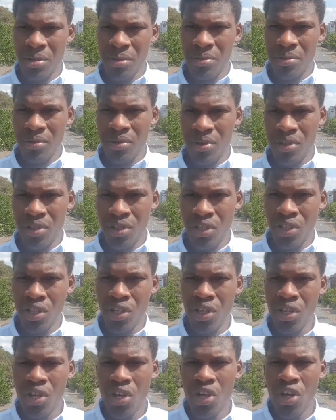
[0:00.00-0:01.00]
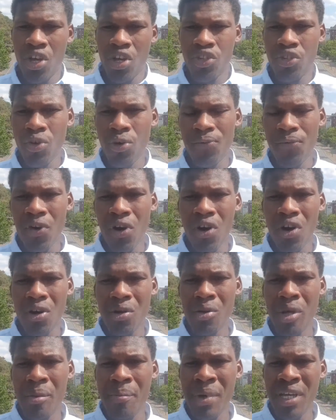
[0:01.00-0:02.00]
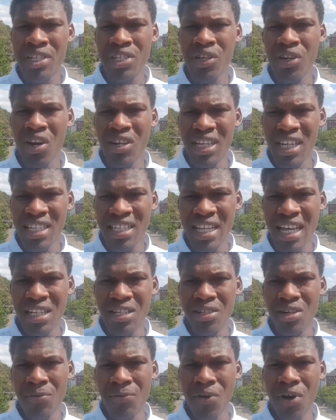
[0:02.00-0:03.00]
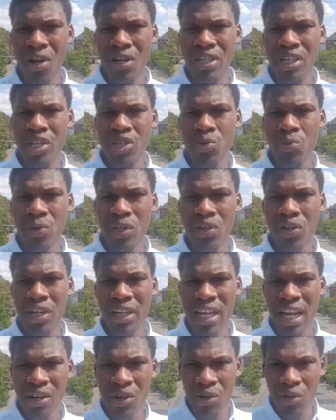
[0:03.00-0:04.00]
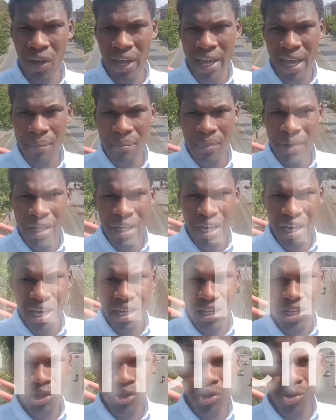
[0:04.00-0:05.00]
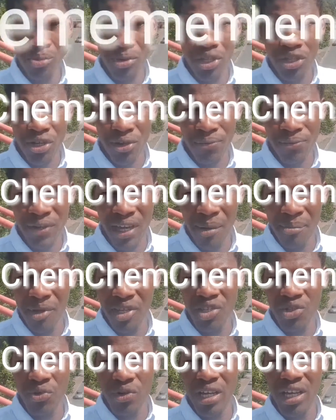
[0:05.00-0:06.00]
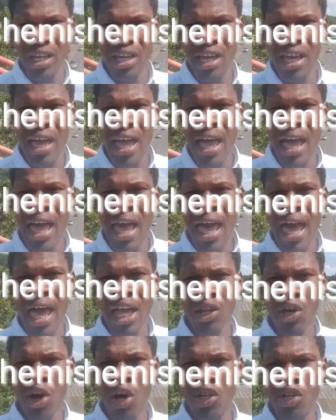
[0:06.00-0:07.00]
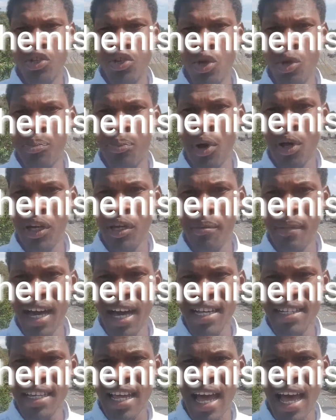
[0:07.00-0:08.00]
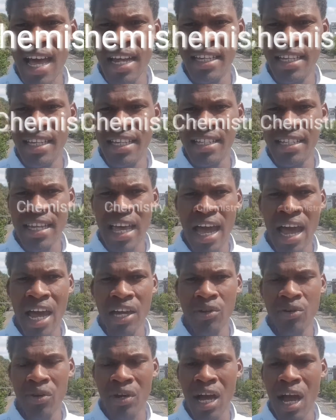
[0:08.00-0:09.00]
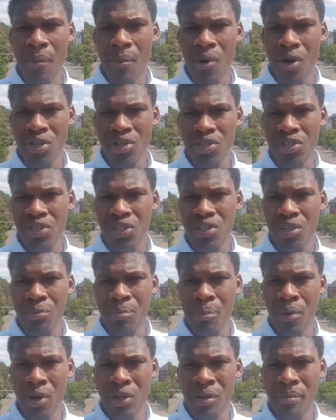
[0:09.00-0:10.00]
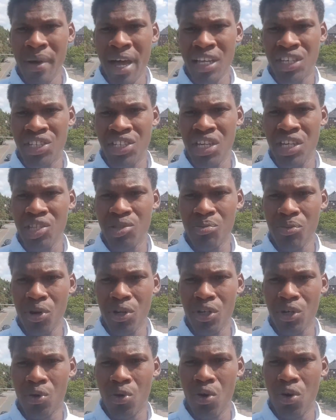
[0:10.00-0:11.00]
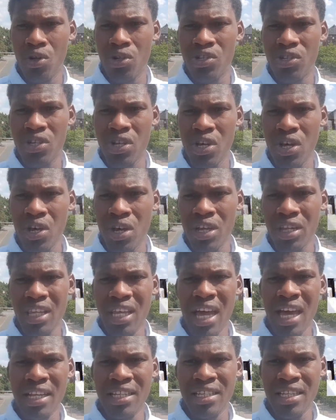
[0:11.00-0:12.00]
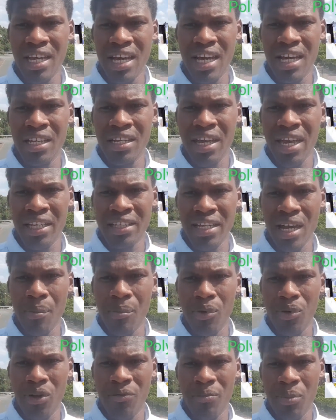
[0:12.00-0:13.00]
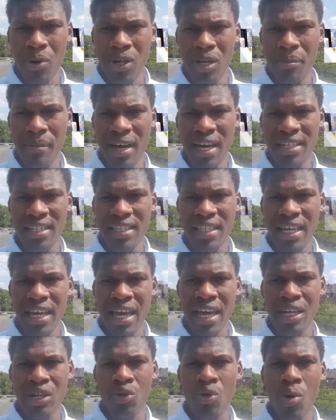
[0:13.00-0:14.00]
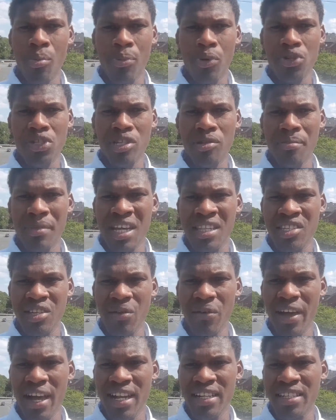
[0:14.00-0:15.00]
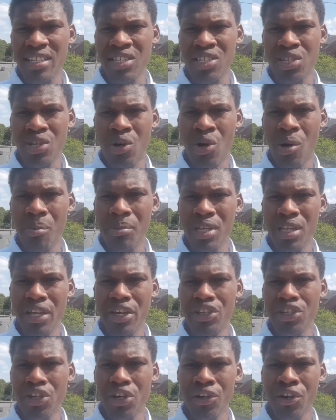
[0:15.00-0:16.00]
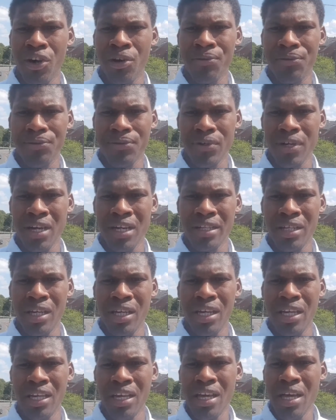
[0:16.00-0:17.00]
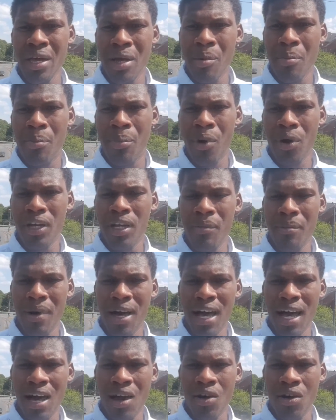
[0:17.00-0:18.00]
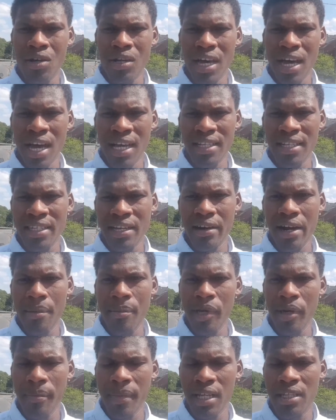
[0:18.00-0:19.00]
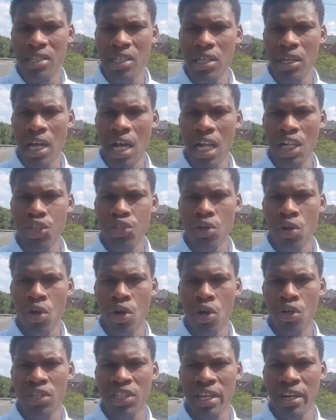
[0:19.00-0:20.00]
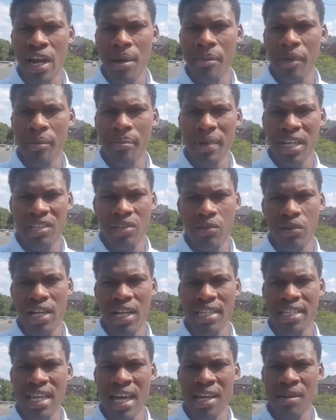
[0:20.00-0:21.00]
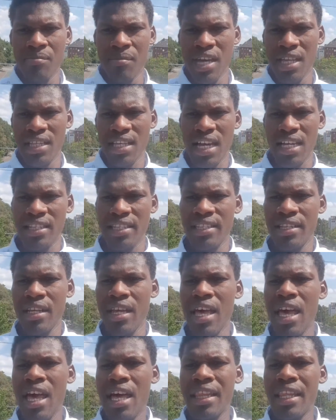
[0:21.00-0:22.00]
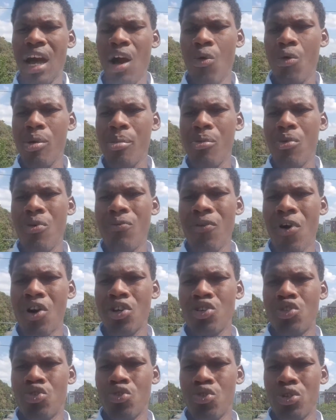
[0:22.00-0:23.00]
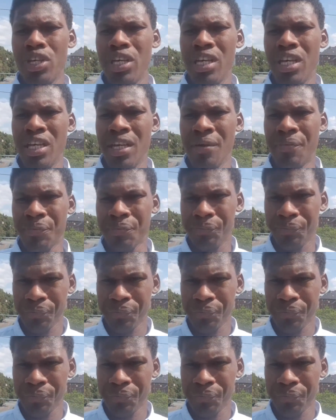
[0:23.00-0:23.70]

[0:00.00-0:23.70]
as well. So for a basic understanding of all this, we're gonna require a little bit of chemistry. And also polymers are these hydrocarbons, polymer chains molecules. That's the example of polymers. And composite materials is the combination of the polymer and ceramic materials, or ceramic materials and metals. Now we move on to the